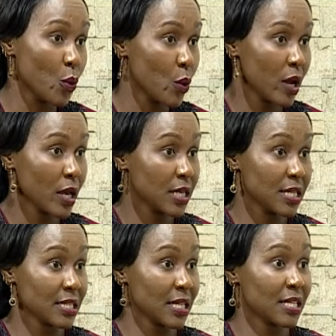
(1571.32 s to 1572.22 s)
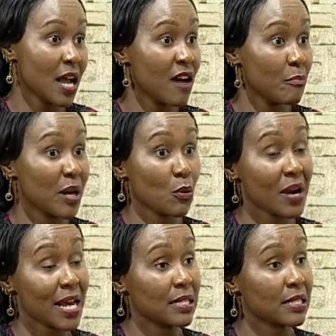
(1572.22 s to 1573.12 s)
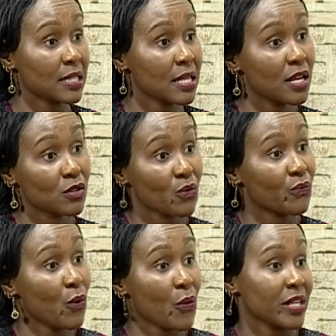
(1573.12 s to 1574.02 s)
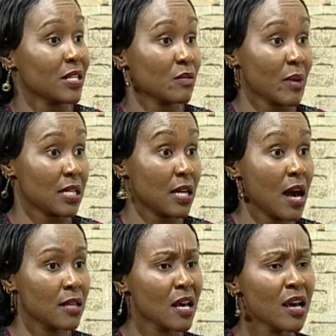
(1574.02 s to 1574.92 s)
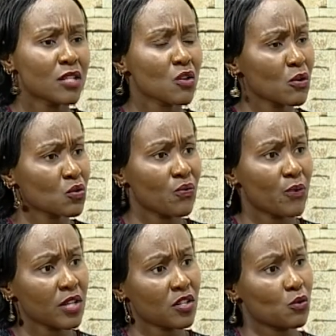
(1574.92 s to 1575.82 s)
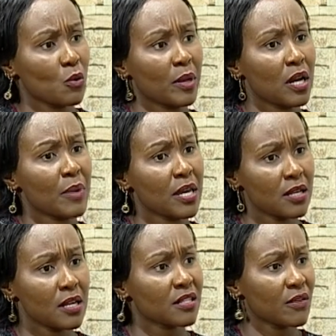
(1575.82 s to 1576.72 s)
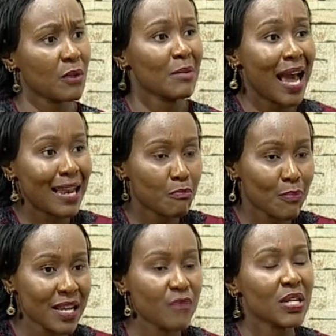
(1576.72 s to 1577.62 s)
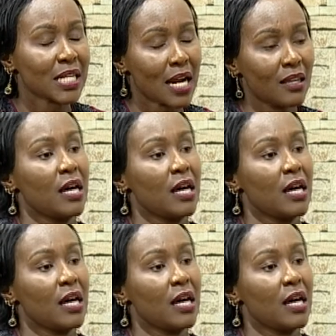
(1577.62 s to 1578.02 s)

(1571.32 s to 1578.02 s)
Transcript: yes. he doesn't have, but mm. what I mm. see and so forth, I suspect he has, yes. it's always good for HR to open up. Yeah, he has a family and leave it at that.